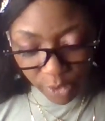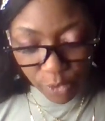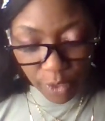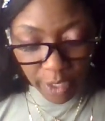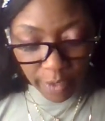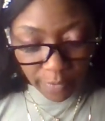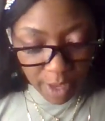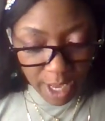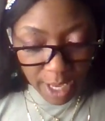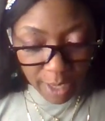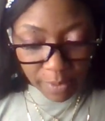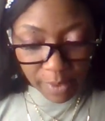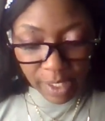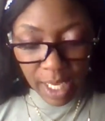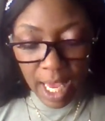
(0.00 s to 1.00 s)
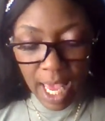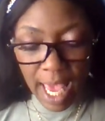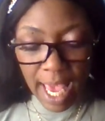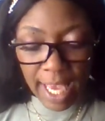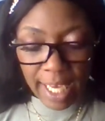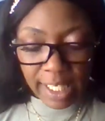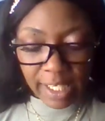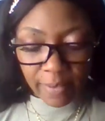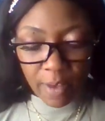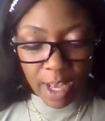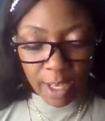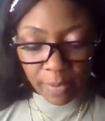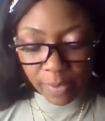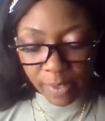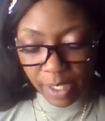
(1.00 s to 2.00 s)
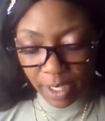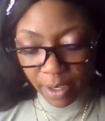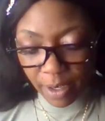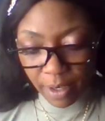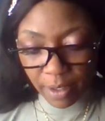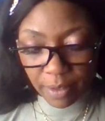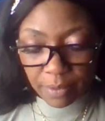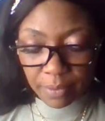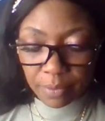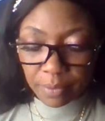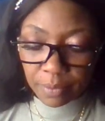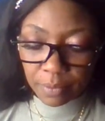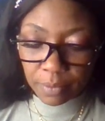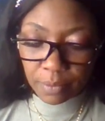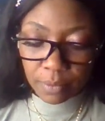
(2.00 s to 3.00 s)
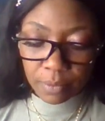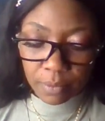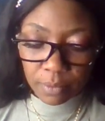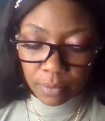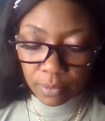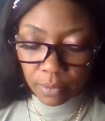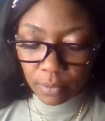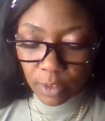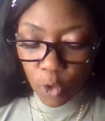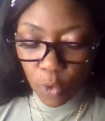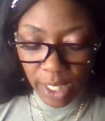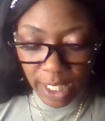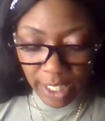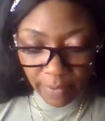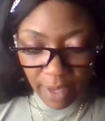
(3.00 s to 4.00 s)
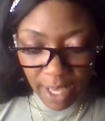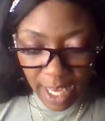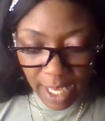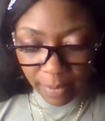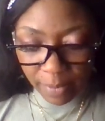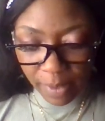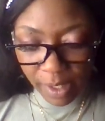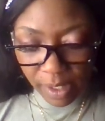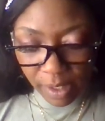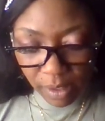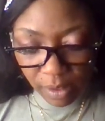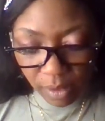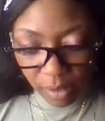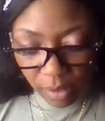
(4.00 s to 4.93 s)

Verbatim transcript: Three of Cups, Ace of Cups here, Queen of Cups.